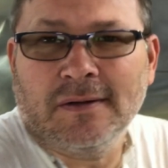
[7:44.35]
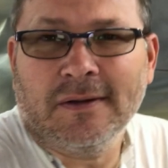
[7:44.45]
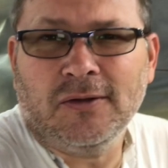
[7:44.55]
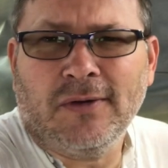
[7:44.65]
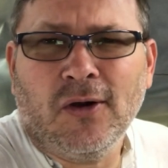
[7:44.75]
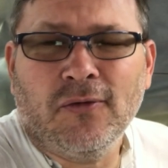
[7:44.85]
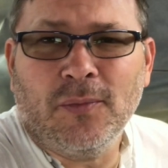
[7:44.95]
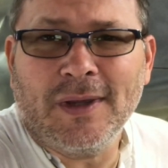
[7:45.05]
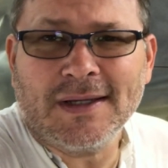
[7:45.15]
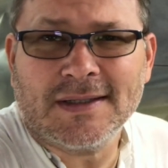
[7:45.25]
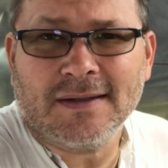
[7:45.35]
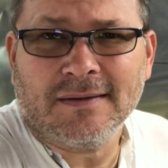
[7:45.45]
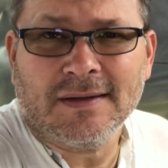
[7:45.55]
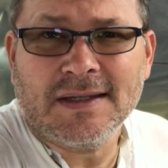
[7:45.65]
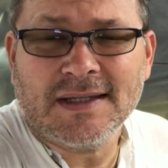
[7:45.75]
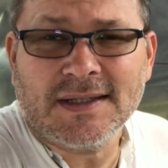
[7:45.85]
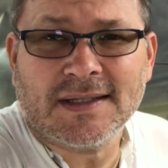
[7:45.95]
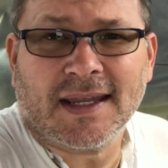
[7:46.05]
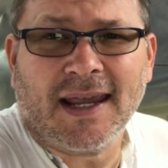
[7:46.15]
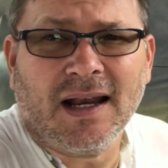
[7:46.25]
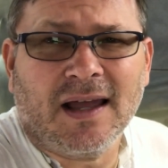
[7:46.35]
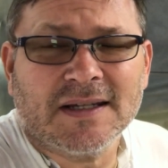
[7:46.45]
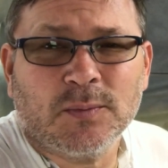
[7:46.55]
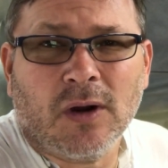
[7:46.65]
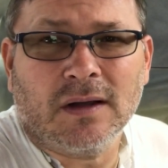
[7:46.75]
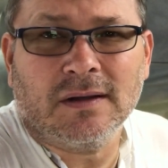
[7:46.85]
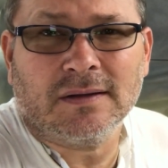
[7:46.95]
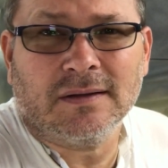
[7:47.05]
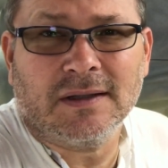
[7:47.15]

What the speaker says: you've overmixed, since it's a catalyzed product,